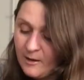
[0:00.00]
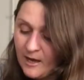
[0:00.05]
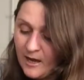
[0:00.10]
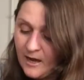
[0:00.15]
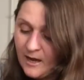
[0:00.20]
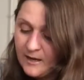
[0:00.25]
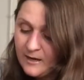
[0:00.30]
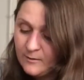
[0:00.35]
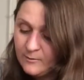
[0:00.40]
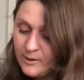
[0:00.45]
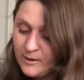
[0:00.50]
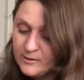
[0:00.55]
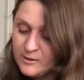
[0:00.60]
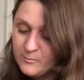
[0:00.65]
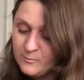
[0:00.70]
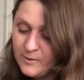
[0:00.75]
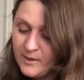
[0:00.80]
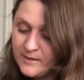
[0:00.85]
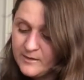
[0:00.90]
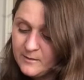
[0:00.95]
And I'm going to
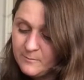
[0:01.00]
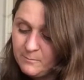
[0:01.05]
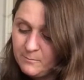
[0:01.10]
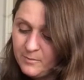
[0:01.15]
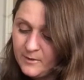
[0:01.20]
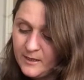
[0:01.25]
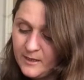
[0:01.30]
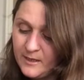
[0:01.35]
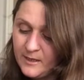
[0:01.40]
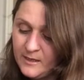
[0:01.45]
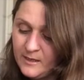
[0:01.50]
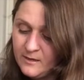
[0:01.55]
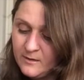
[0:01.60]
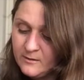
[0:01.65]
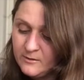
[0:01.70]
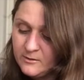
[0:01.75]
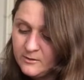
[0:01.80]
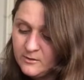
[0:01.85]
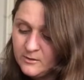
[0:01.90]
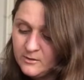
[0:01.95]
play the B,
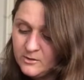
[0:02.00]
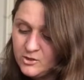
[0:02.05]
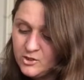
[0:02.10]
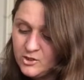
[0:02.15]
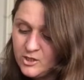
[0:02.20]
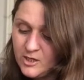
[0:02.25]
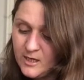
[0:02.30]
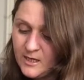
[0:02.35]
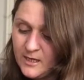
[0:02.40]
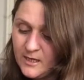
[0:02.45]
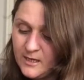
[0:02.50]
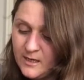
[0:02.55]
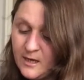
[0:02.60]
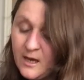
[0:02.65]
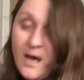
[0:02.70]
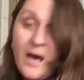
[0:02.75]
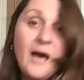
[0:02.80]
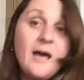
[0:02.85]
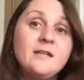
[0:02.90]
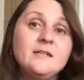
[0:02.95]
G,
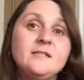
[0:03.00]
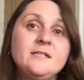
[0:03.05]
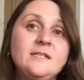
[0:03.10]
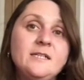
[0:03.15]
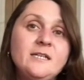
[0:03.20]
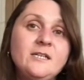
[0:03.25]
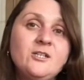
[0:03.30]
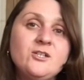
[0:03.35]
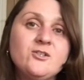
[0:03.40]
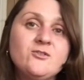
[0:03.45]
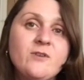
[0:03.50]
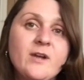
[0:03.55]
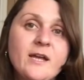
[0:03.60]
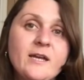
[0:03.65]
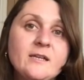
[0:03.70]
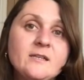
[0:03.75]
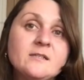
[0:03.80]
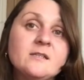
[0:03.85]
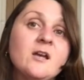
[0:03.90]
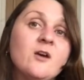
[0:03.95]
and D
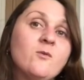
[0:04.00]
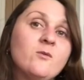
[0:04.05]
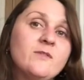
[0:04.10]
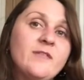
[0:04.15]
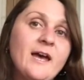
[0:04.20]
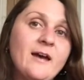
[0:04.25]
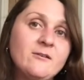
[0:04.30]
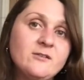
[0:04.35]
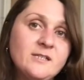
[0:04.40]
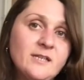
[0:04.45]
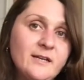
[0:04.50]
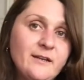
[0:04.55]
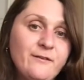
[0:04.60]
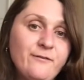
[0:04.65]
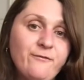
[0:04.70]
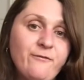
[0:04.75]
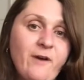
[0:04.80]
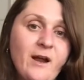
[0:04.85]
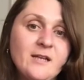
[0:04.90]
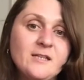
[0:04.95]
strings without any
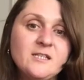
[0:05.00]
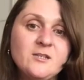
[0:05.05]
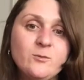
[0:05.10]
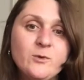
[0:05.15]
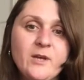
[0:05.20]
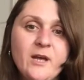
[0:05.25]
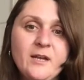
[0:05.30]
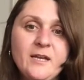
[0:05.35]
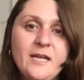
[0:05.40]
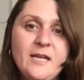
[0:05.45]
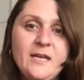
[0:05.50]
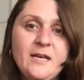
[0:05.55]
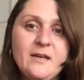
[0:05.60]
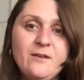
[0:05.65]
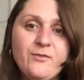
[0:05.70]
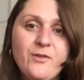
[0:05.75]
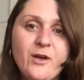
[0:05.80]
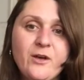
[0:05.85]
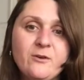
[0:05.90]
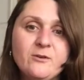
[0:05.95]
frets. So we're going to hear
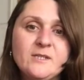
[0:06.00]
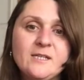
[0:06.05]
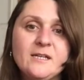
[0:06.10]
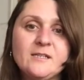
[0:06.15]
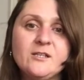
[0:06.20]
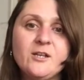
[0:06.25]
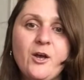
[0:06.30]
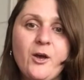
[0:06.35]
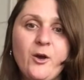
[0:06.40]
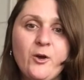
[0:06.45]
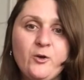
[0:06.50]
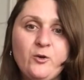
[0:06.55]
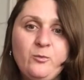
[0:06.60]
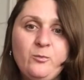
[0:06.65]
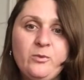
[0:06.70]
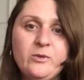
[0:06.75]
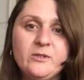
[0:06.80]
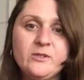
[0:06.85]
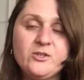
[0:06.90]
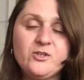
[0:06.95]
those as
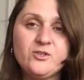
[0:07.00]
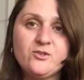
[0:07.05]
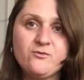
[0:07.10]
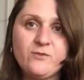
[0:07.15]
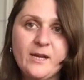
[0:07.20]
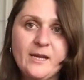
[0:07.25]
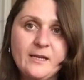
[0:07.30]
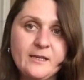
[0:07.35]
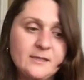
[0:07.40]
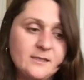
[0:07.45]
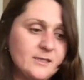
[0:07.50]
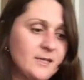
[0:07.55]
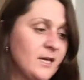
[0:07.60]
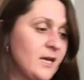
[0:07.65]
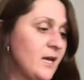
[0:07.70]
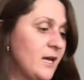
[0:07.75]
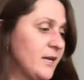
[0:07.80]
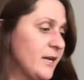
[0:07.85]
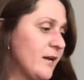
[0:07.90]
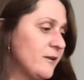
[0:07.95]
open strings.
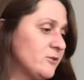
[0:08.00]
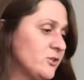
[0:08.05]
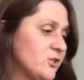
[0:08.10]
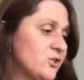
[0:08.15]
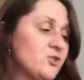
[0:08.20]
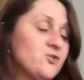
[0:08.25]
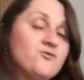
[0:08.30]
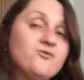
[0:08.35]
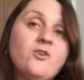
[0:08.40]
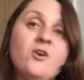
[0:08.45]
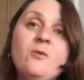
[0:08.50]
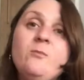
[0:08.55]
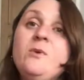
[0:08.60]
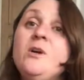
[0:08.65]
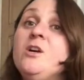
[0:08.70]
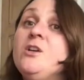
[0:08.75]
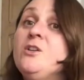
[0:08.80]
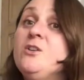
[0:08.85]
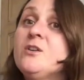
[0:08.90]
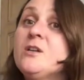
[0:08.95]
Now to strum,
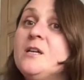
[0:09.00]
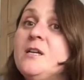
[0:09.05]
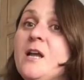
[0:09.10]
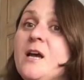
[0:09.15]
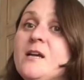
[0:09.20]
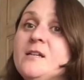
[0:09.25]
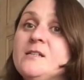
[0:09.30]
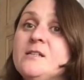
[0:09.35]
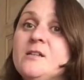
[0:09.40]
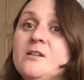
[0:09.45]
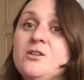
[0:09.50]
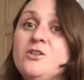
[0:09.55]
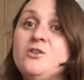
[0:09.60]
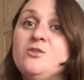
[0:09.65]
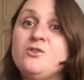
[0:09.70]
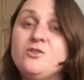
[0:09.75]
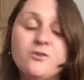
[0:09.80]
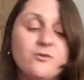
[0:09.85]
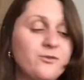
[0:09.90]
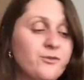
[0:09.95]
you can either
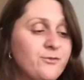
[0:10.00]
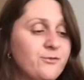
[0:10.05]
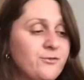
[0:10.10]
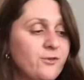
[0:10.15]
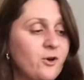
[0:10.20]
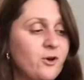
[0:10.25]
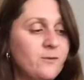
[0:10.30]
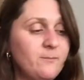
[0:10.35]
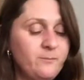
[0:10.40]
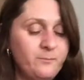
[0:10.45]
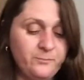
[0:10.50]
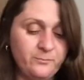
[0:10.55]
use your thumb,